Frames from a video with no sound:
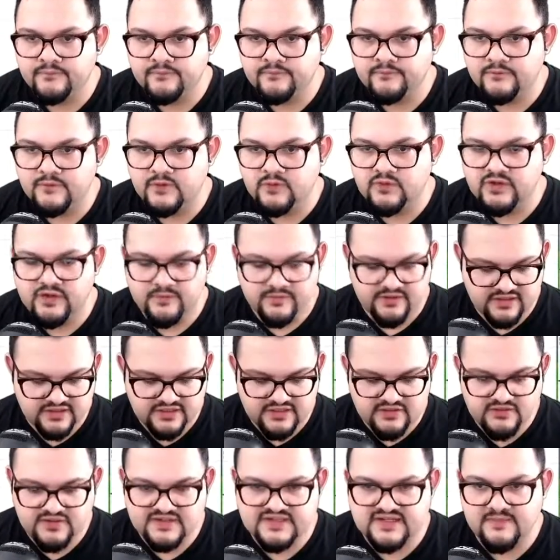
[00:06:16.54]
what I'm going to
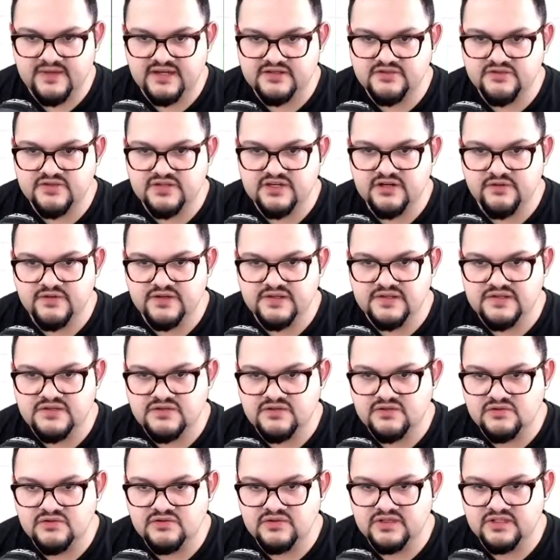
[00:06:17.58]
do is I'm actually going
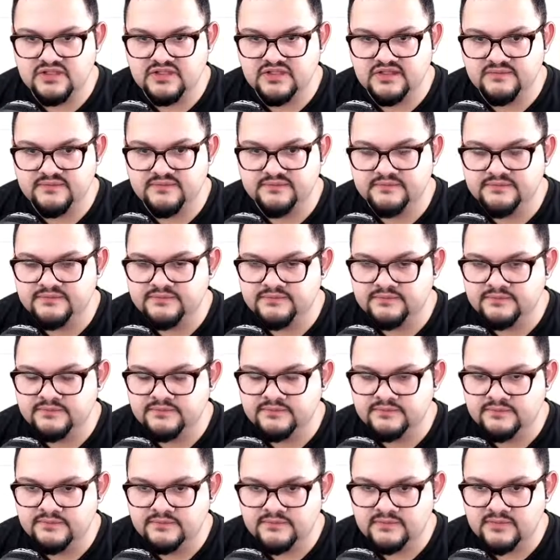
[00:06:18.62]
to
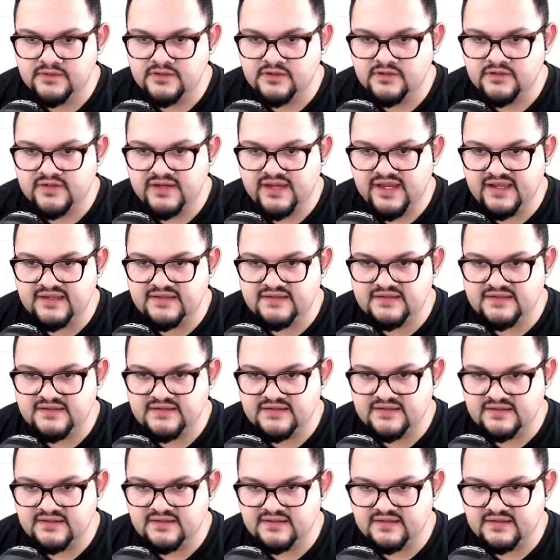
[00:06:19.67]
create
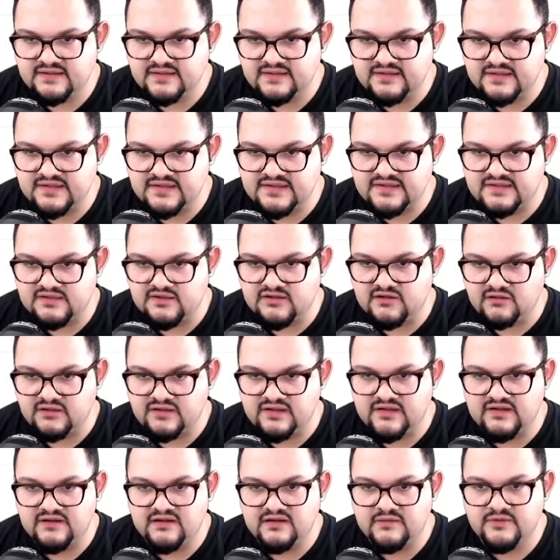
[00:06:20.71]
a circle
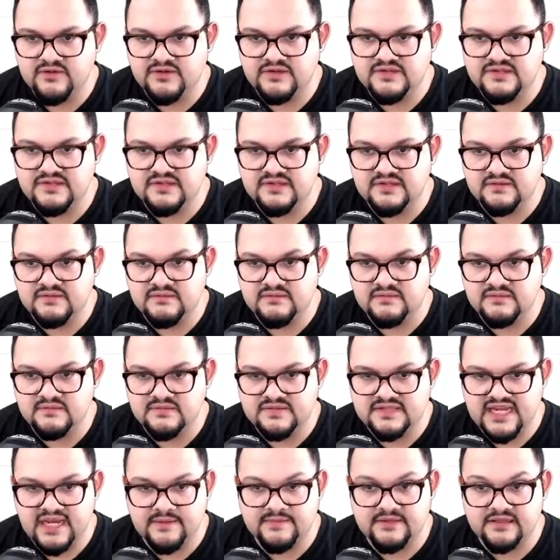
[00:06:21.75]
here. I'm going to
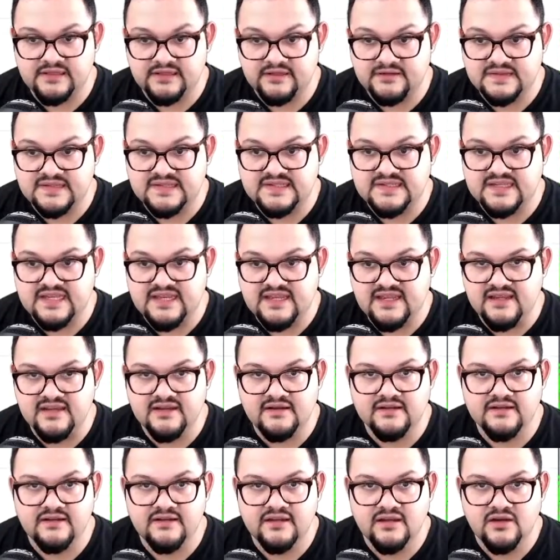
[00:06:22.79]
tap the letter C,
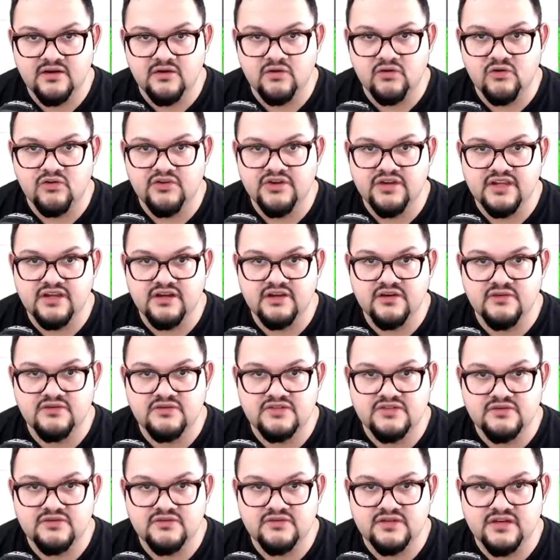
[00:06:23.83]
or you can go
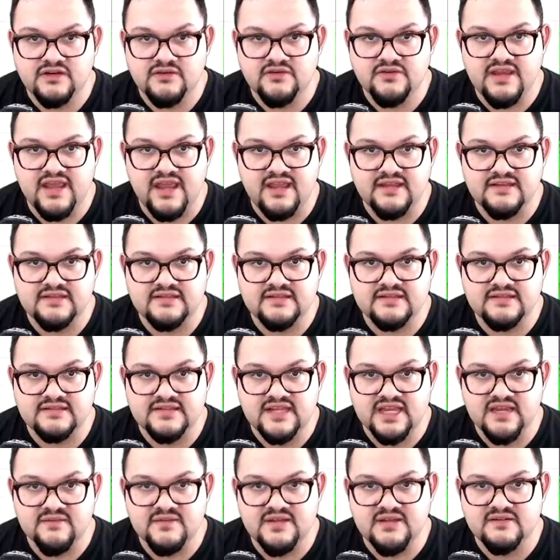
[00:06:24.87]
to the Create
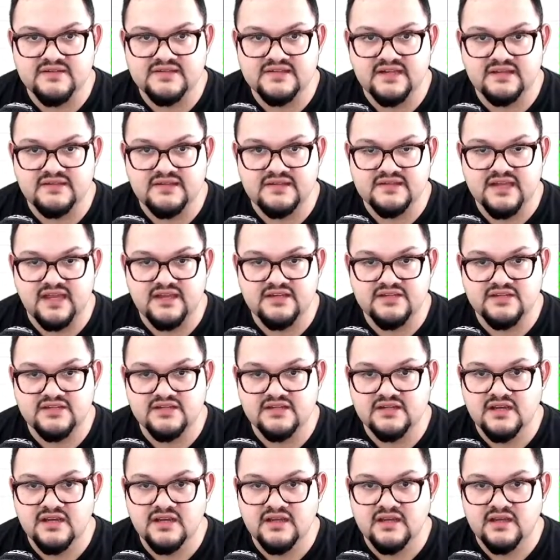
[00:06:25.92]
tab here inside the sketch
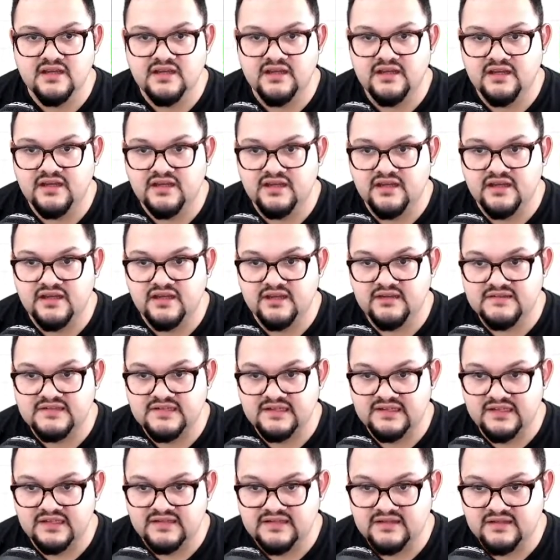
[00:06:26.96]
and
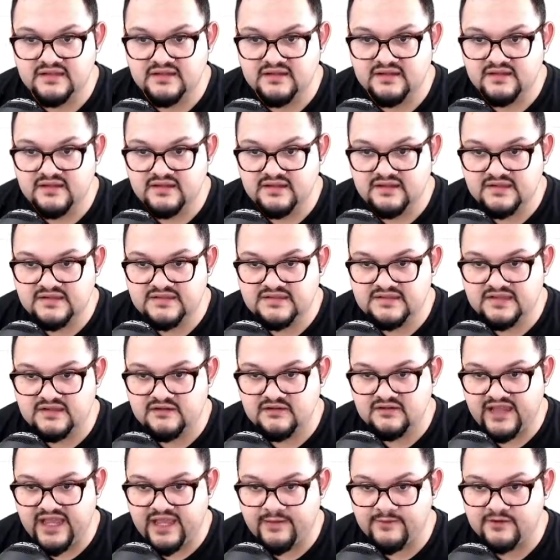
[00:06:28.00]
select a center
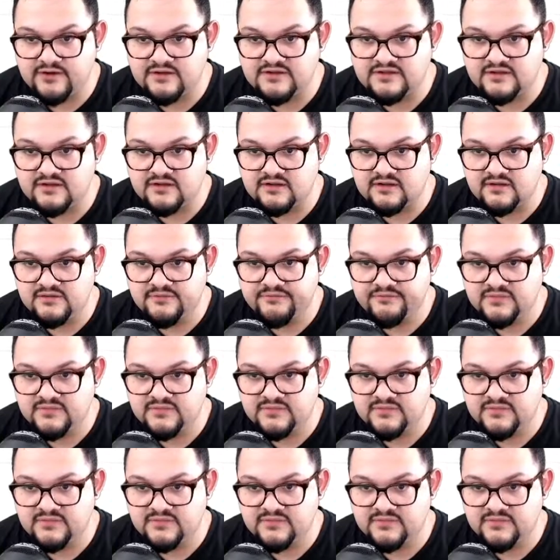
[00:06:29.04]
diameter circle.